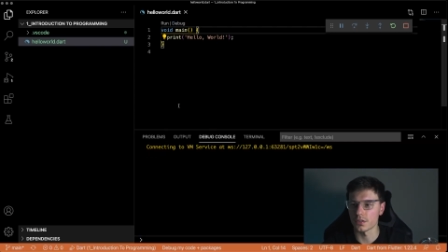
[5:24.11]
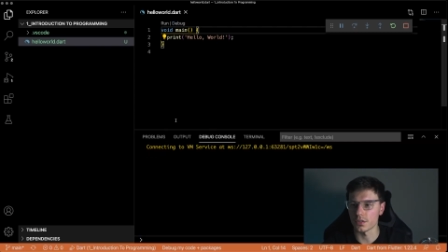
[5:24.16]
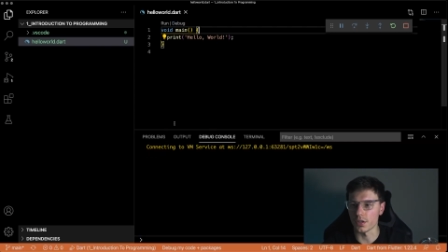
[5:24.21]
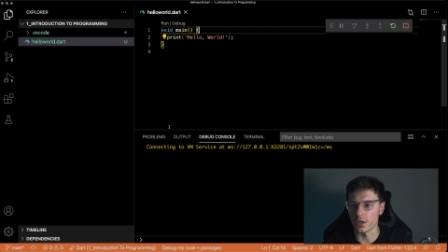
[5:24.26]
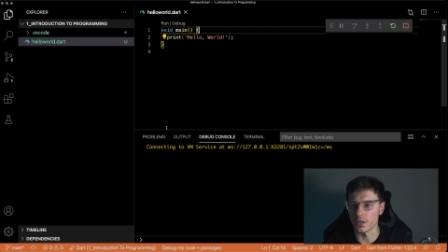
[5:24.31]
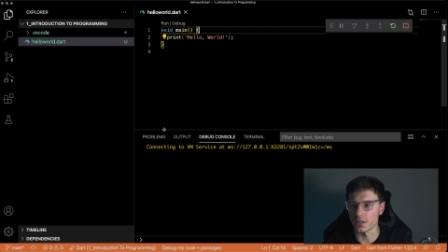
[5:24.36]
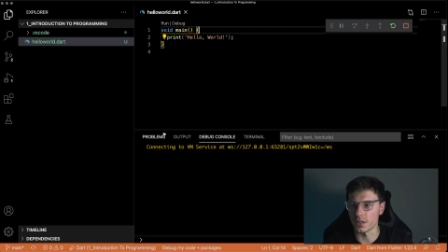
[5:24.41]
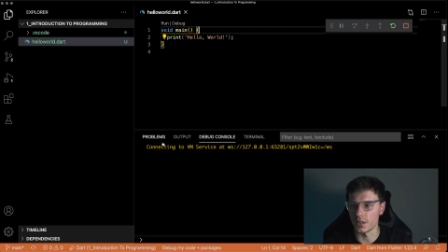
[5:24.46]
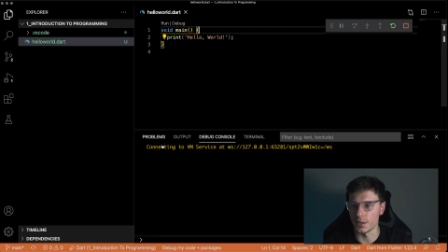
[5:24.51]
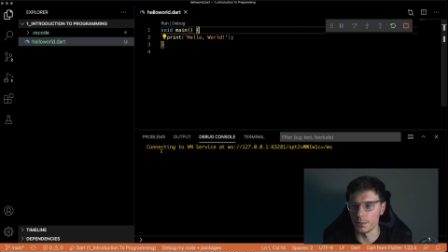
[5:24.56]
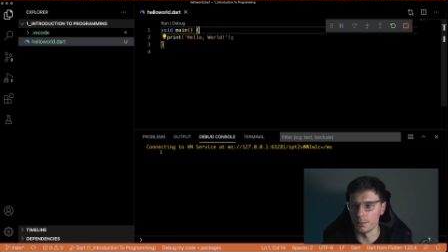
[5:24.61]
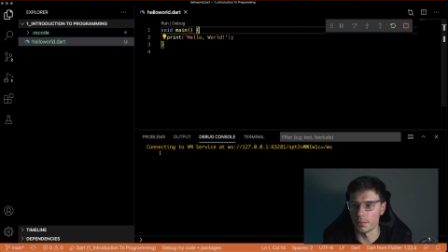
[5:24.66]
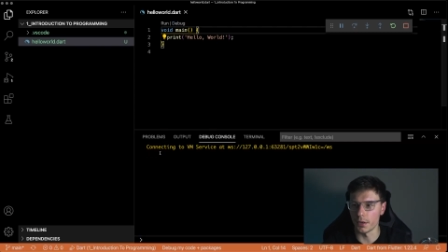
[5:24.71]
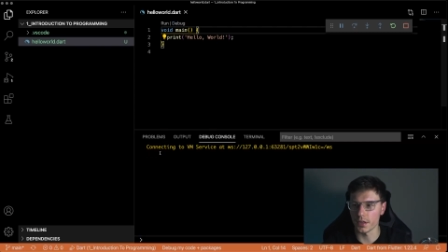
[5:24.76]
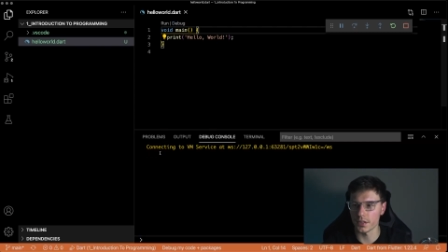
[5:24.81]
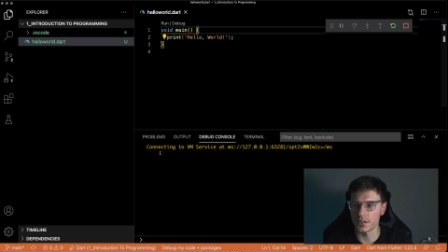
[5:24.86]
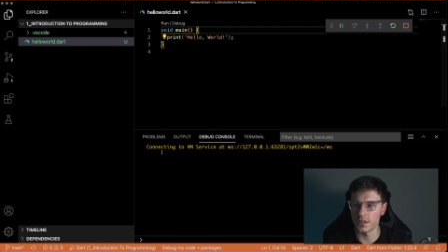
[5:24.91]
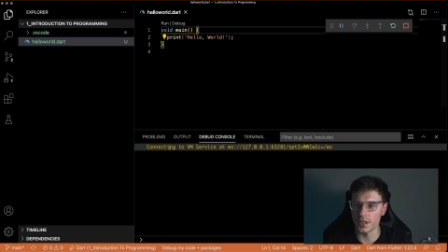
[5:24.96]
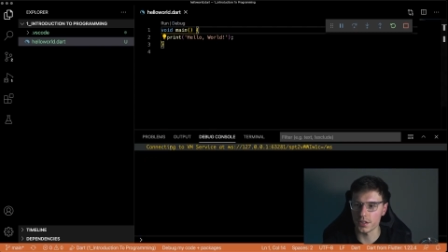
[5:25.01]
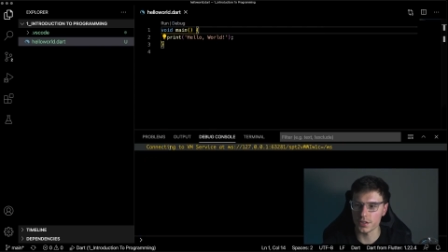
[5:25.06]
starts a
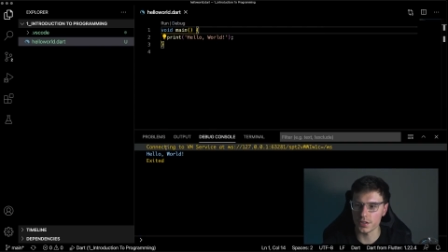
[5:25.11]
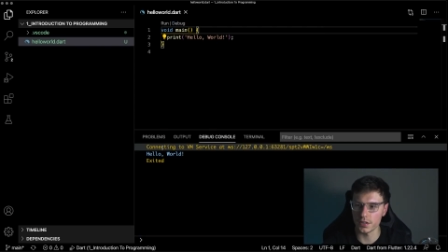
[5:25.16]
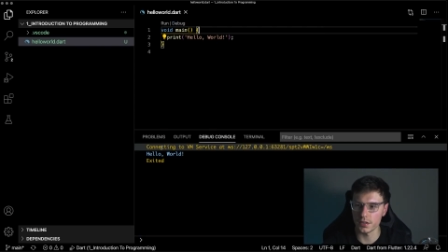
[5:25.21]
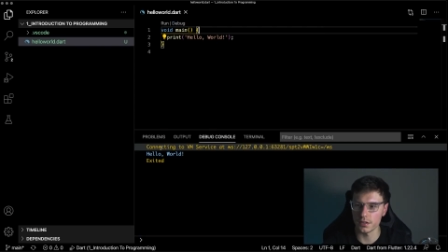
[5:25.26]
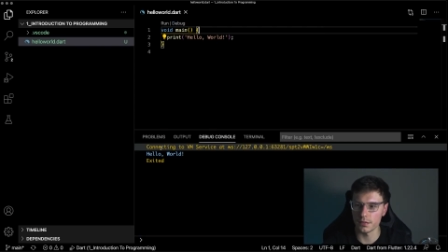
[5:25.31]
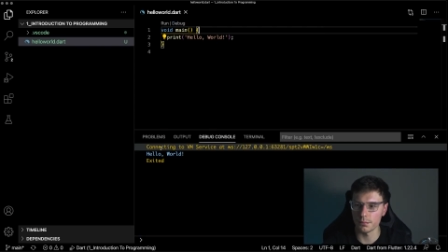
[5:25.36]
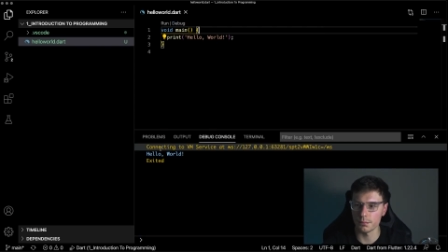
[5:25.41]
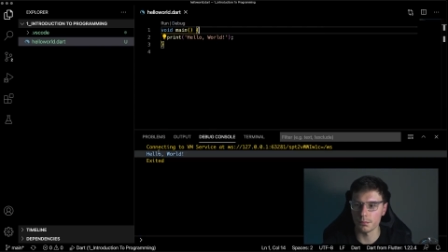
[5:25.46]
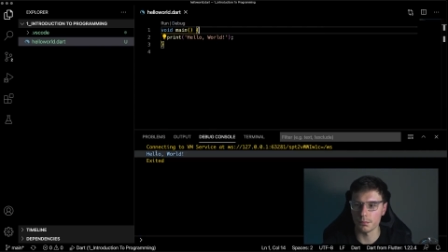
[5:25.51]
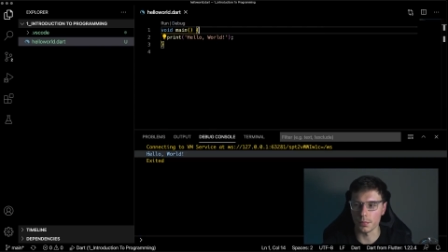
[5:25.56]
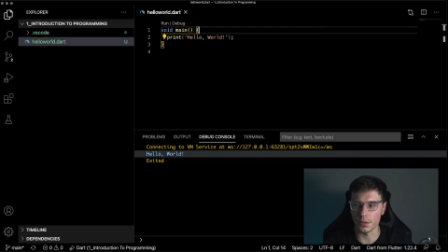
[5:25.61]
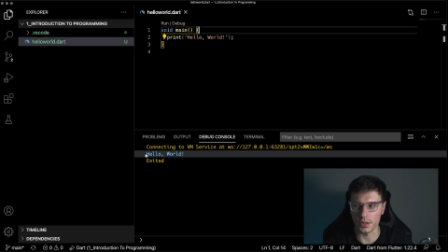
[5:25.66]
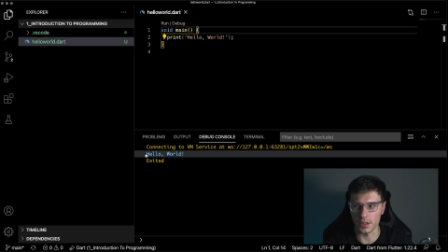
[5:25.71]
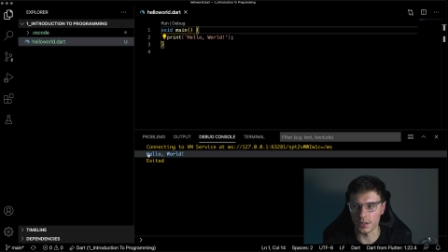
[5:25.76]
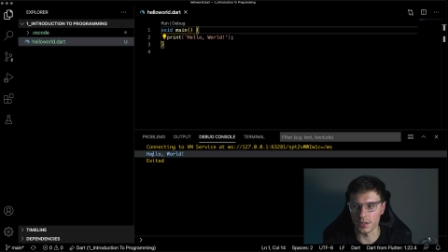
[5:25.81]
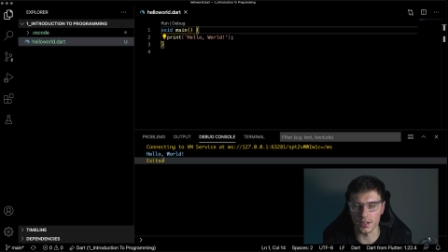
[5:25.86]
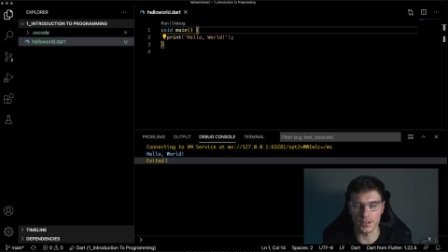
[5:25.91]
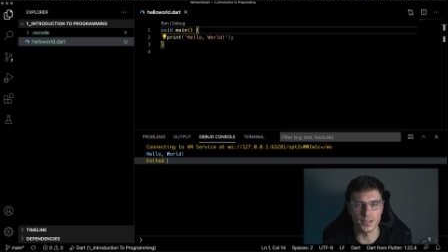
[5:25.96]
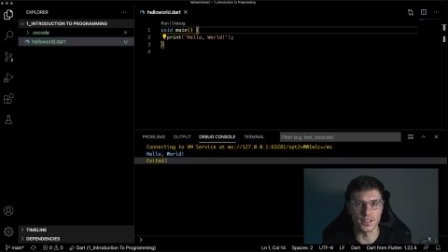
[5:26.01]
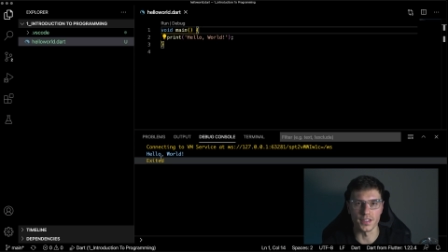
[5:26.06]
debug session, but
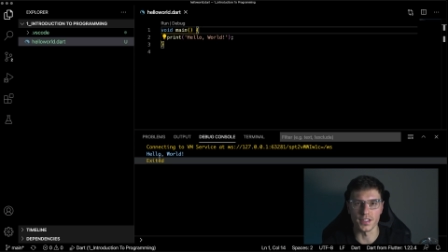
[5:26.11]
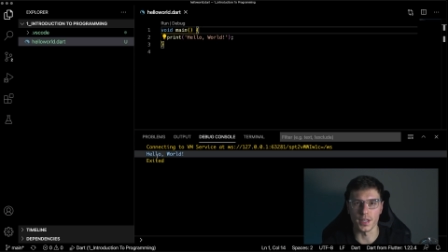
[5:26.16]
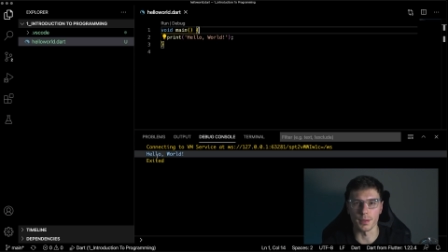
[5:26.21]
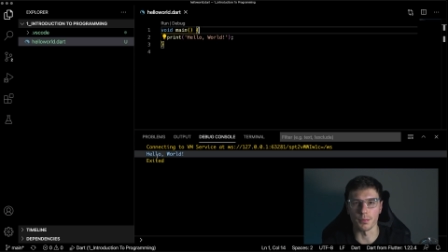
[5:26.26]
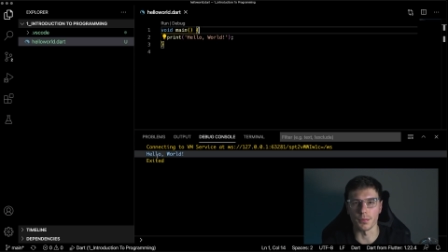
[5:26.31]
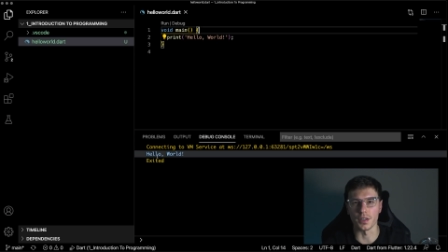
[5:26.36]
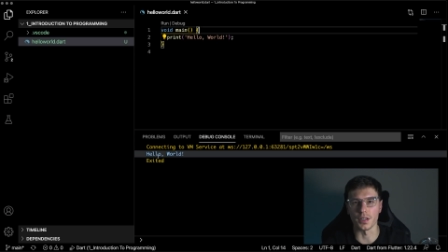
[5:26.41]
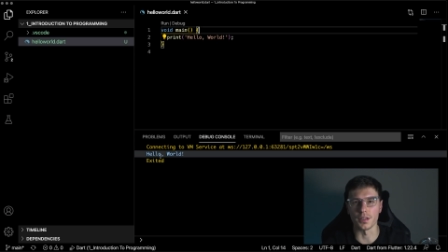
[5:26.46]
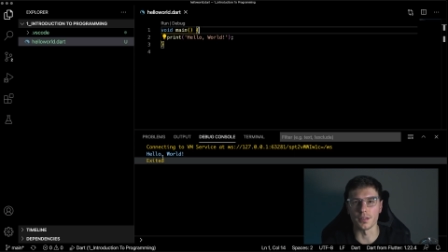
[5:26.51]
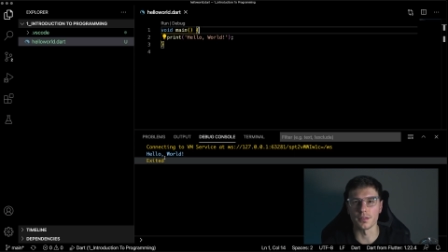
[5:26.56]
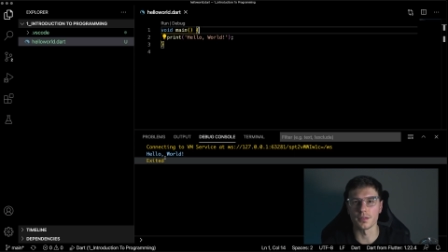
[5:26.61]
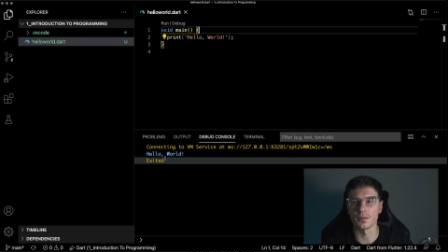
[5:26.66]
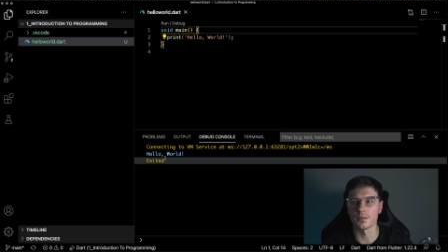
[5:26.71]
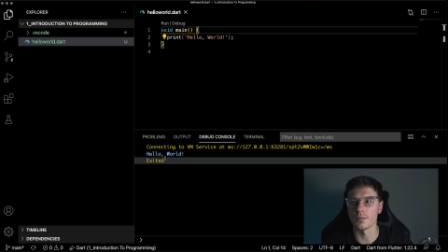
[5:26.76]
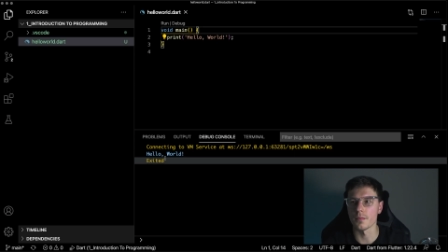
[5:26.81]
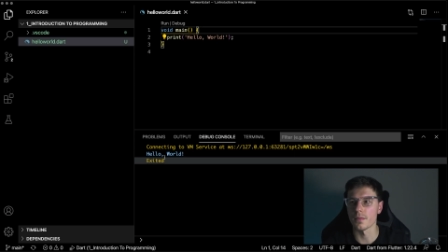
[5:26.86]
then does the same thing.